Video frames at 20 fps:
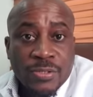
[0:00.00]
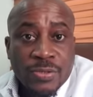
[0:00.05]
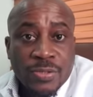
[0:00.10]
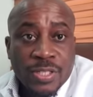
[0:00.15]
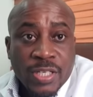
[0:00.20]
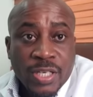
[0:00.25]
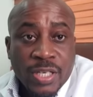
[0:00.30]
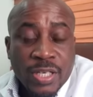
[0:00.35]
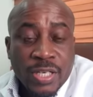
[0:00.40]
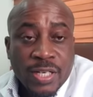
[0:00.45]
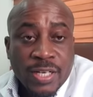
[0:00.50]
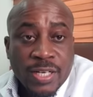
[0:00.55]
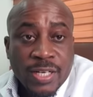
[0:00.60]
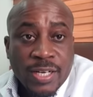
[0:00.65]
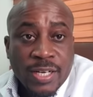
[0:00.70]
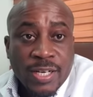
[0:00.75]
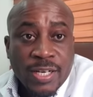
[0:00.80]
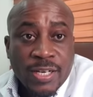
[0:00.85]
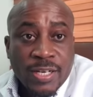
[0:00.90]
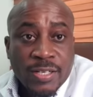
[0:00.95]
the
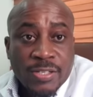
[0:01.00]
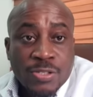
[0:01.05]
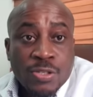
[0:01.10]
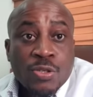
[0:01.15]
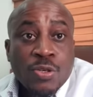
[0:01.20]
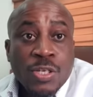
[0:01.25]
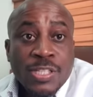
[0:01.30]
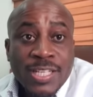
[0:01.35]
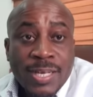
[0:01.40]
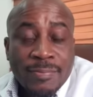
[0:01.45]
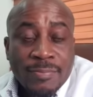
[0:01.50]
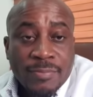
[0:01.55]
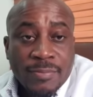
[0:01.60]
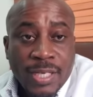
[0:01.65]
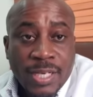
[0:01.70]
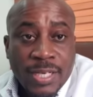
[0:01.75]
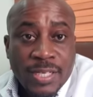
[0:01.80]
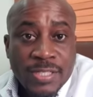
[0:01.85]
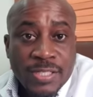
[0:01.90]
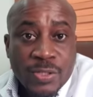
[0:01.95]
scrotum,
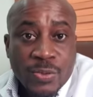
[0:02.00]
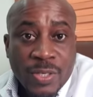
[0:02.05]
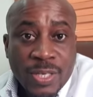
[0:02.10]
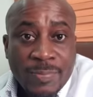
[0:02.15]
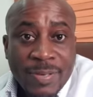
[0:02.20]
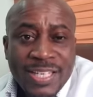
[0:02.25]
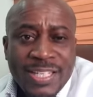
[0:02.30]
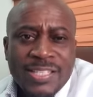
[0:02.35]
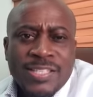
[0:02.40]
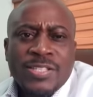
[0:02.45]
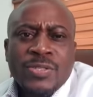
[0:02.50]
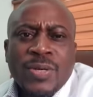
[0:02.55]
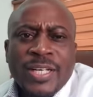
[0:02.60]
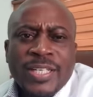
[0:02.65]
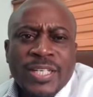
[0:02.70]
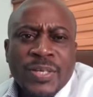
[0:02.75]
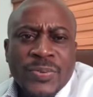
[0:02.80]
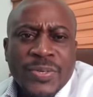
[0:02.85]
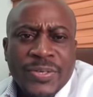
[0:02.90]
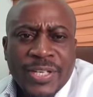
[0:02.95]
as it were. But it's still an
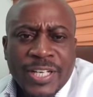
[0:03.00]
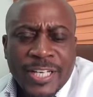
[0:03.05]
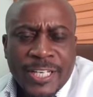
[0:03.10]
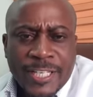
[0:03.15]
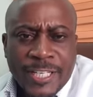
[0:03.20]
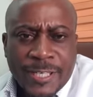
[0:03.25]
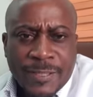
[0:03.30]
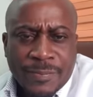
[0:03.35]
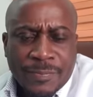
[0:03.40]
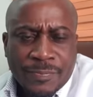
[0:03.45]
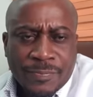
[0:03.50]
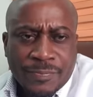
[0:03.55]
inguinal hernia.